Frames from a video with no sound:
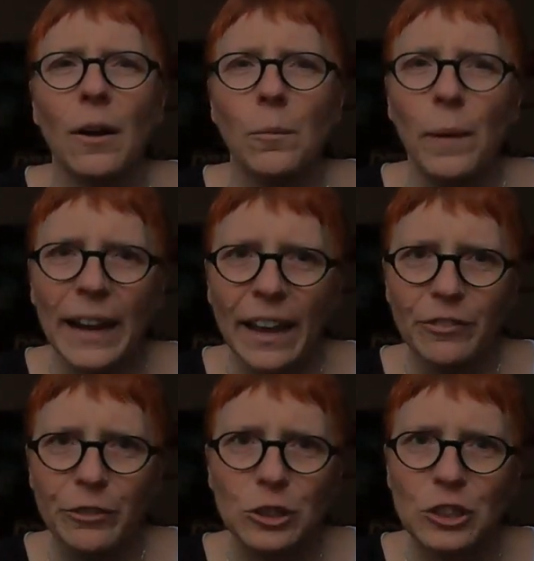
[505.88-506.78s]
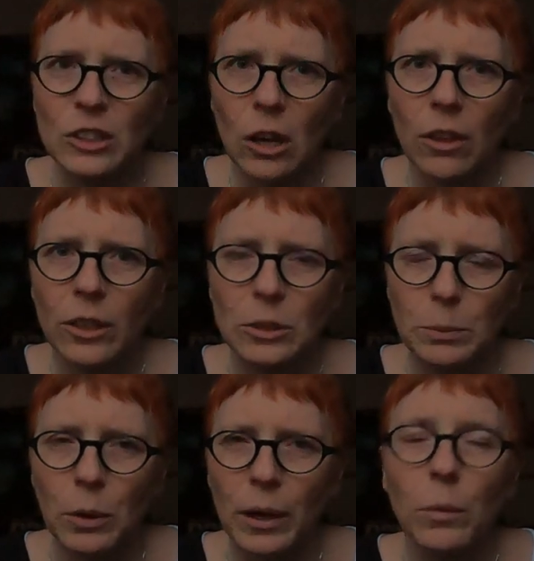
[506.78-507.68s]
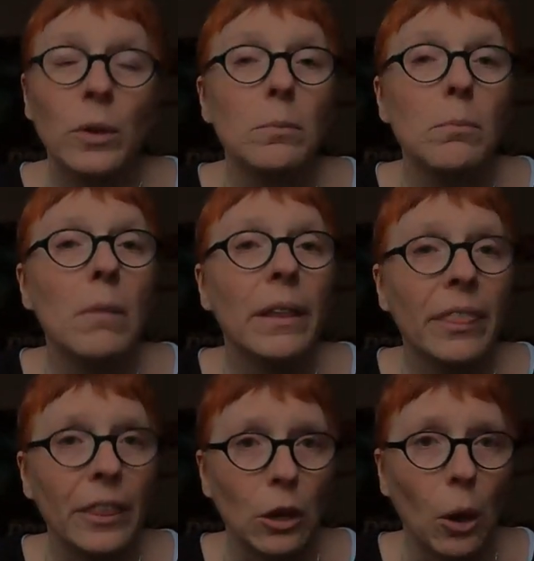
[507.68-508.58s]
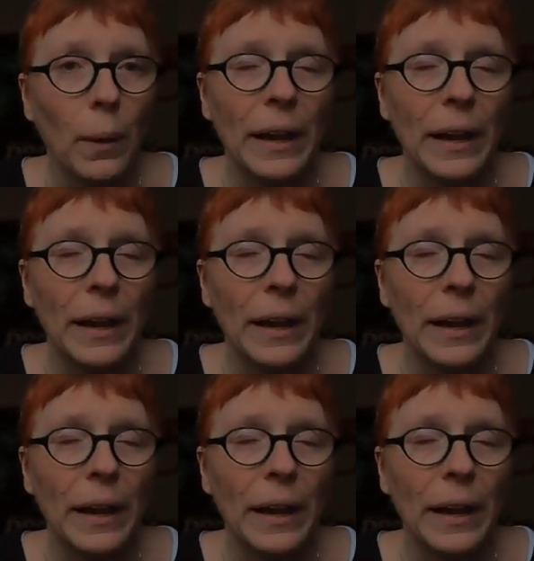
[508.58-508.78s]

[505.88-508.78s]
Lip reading: When I first saw this book, it was a month ago,